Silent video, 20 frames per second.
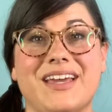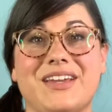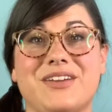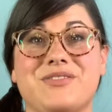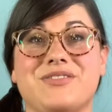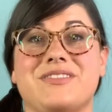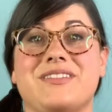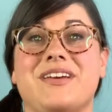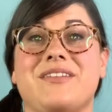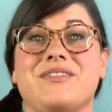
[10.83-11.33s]
you
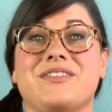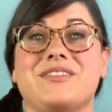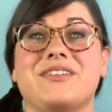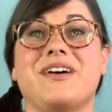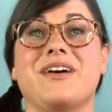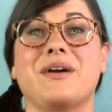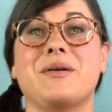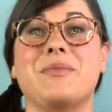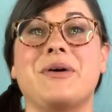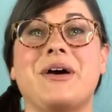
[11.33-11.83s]
should never
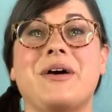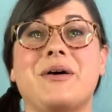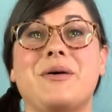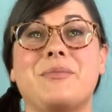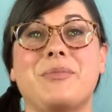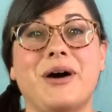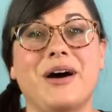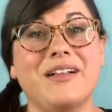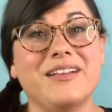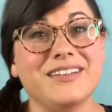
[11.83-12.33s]
talk about
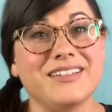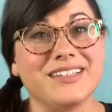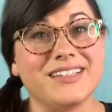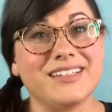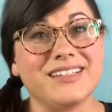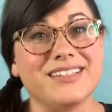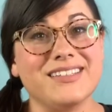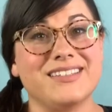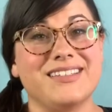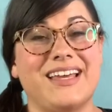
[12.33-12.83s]

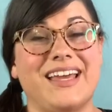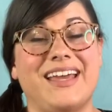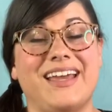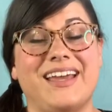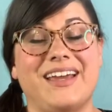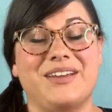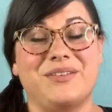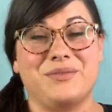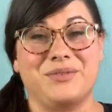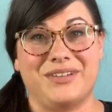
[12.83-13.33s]
politics
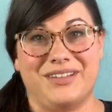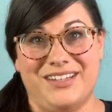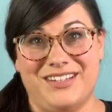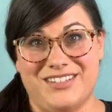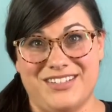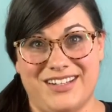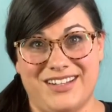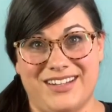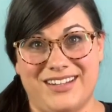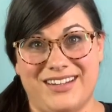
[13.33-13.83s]
and
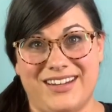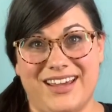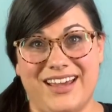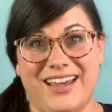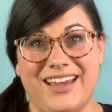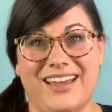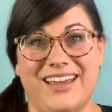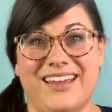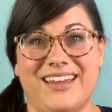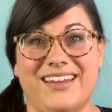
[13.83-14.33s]
religion,
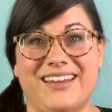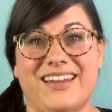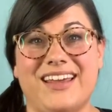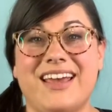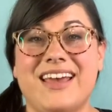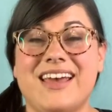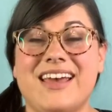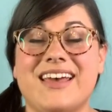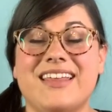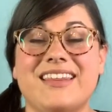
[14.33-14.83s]
and
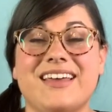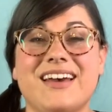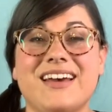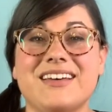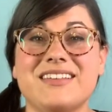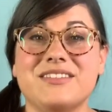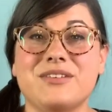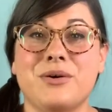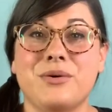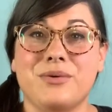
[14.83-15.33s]
that
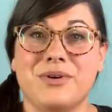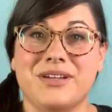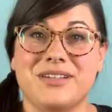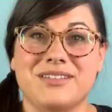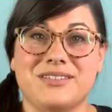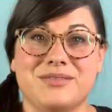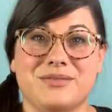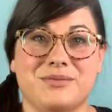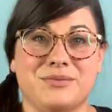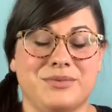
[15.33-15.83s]
has
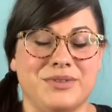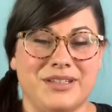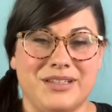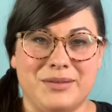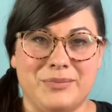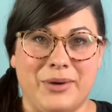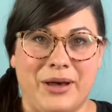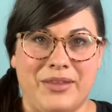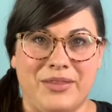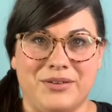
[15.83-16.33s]
always really
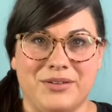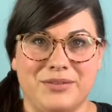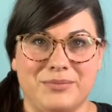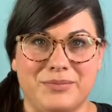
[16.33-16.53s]
bothered